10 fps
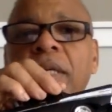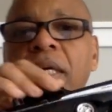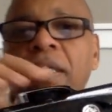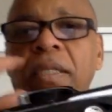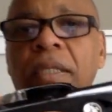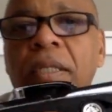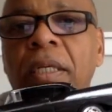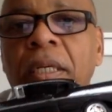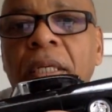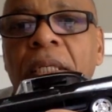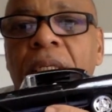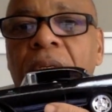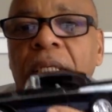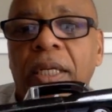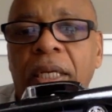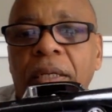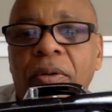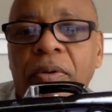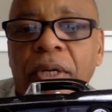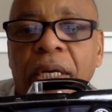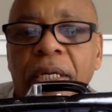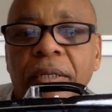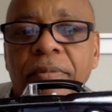kind of getting at. Okay.